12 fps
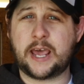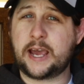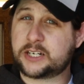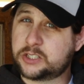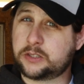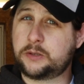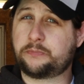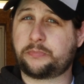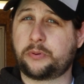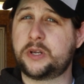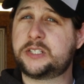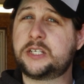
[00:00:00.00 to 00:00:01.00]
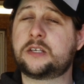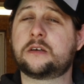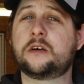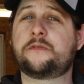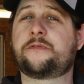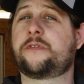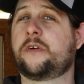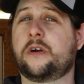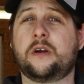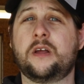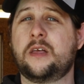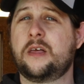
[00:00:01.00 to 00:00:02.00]
actually pretty good
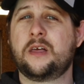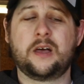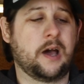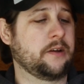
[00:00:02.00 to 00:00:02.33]
for, I